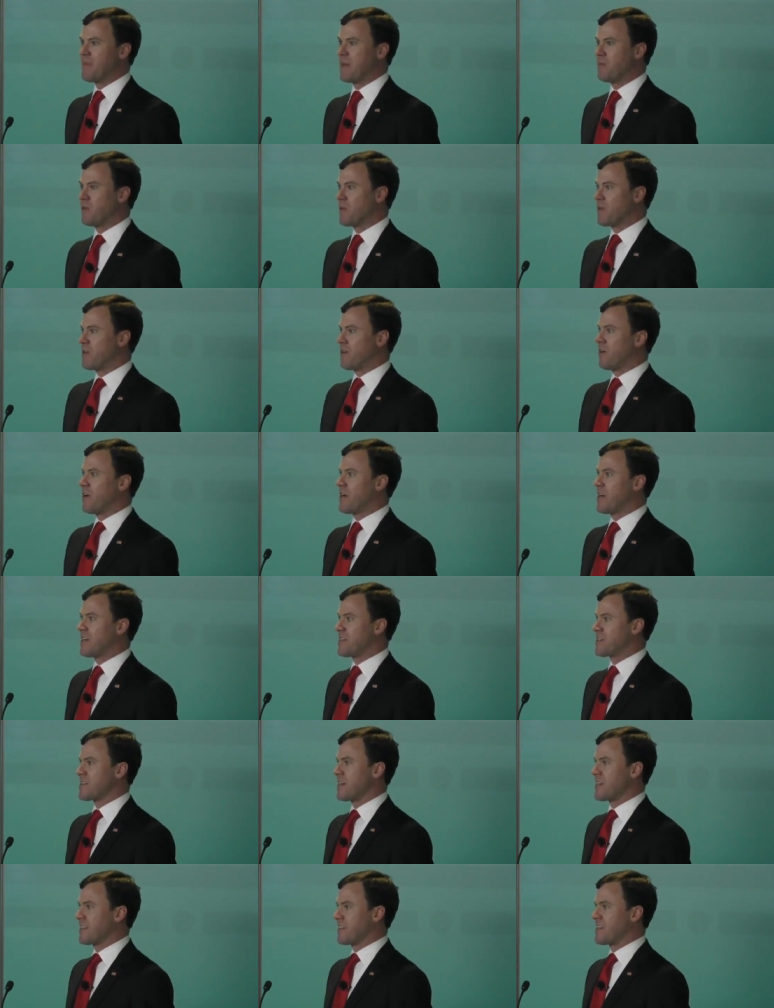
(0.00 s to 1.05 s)
And with an
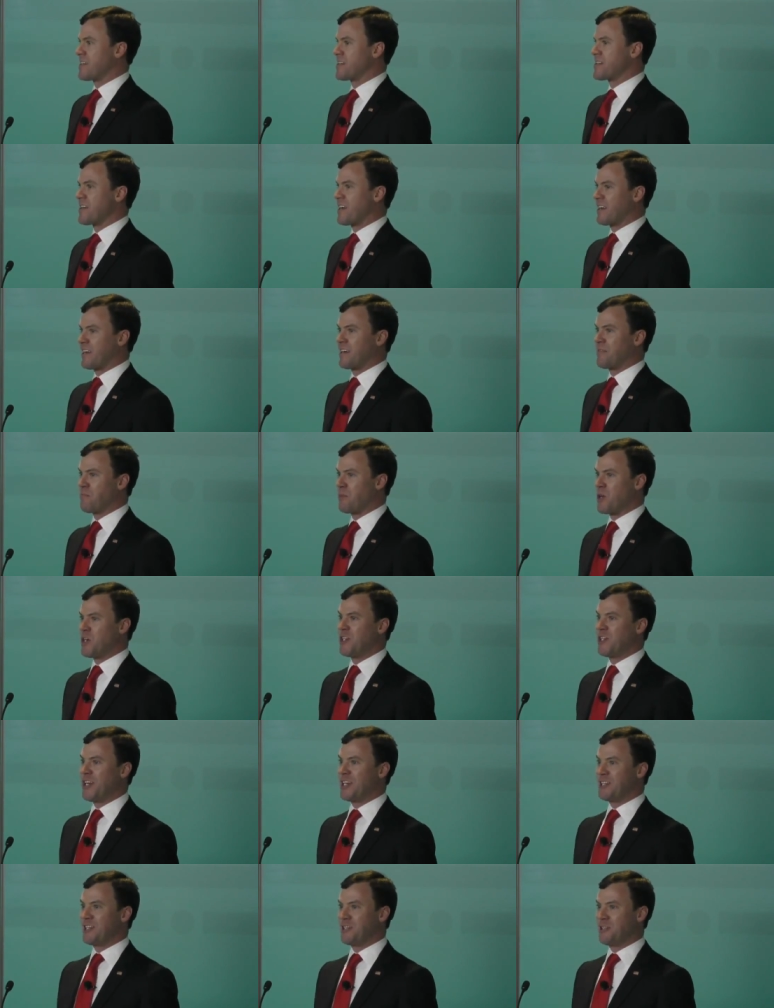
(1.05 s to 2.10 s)
audience like this, I can
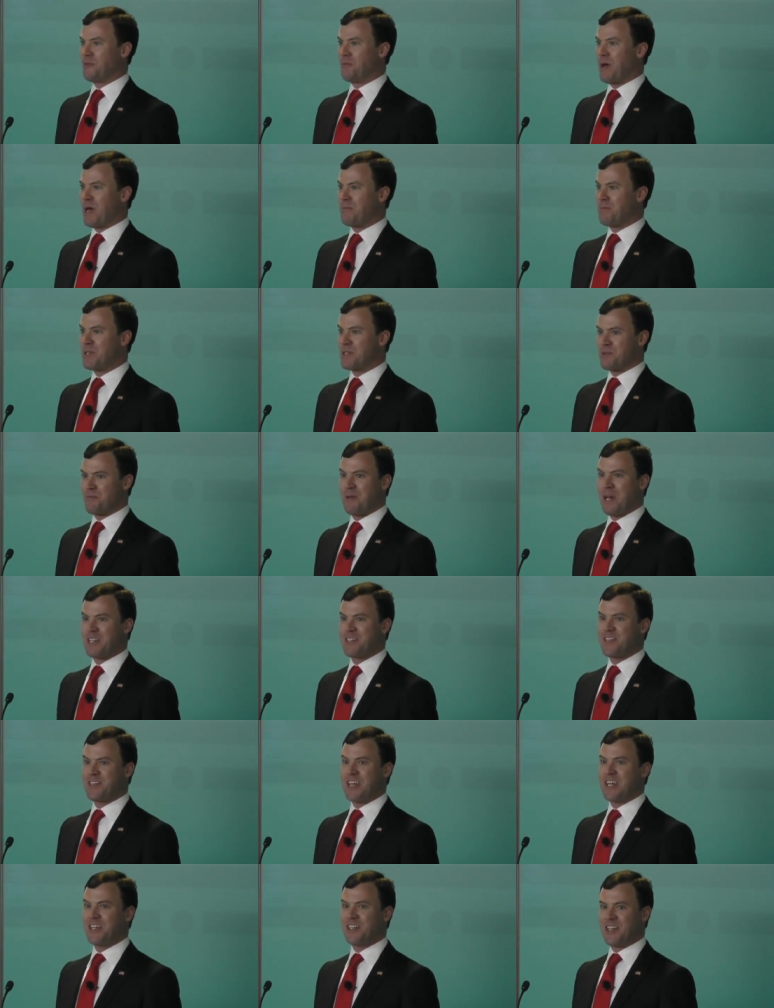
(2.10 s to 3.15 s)
appreciate that there might be some
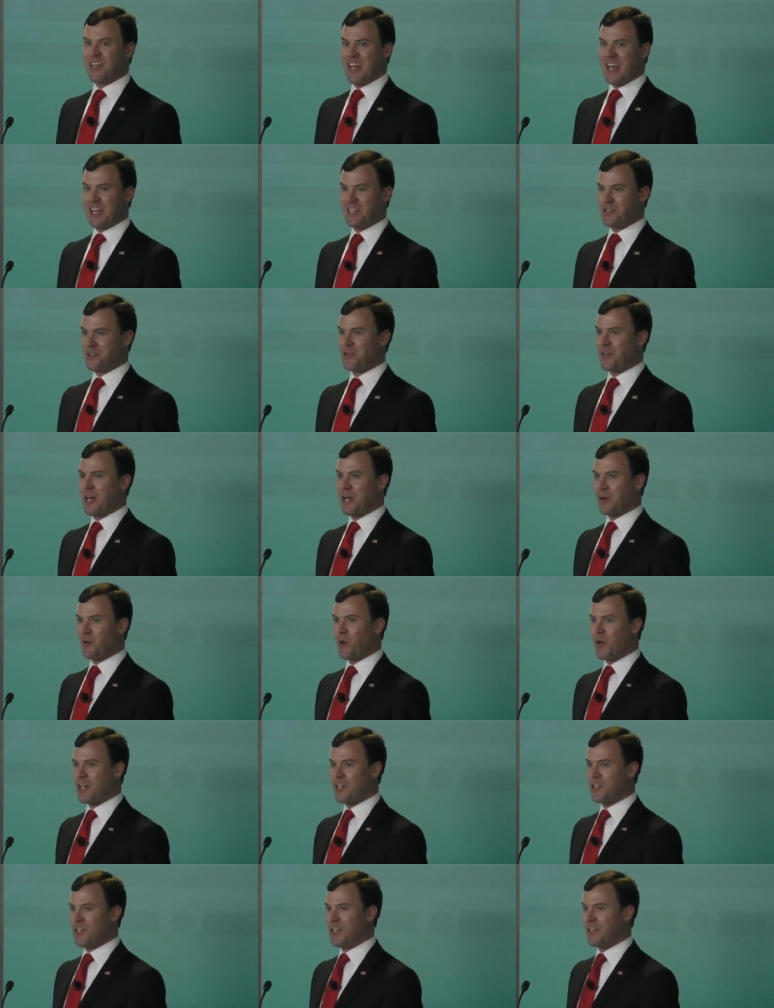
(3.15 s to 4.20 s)
hesitation to answer that
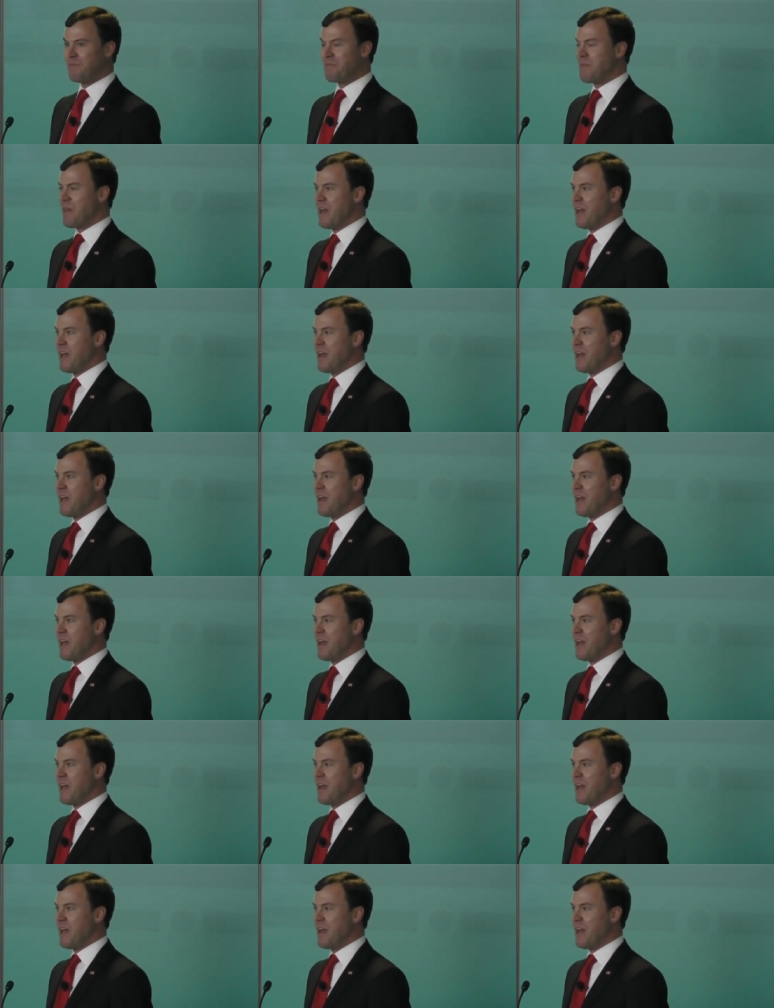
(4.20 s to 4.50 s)
question.